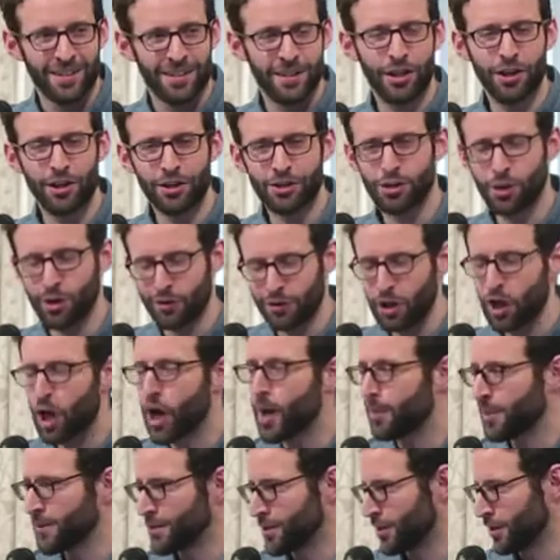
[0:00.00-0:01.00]
They are sort of the
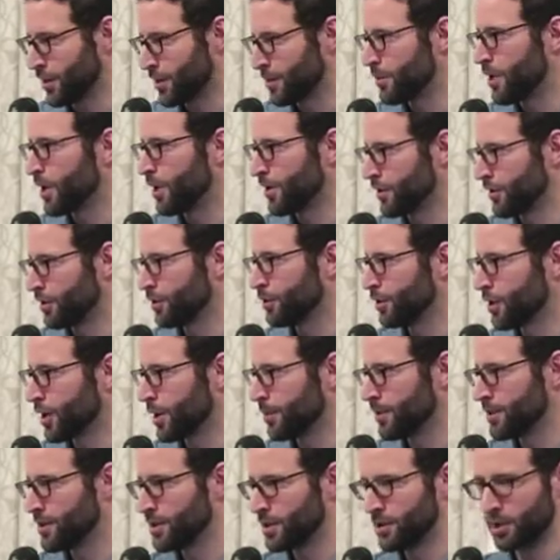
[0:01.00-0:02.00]
opposite of the model of the
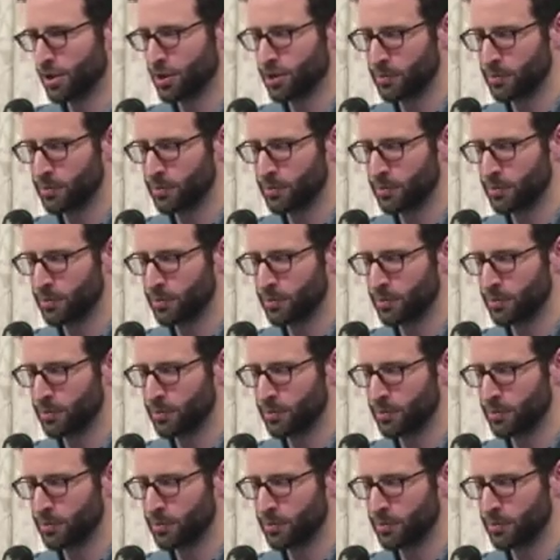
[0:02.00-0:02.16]
low-carbon city.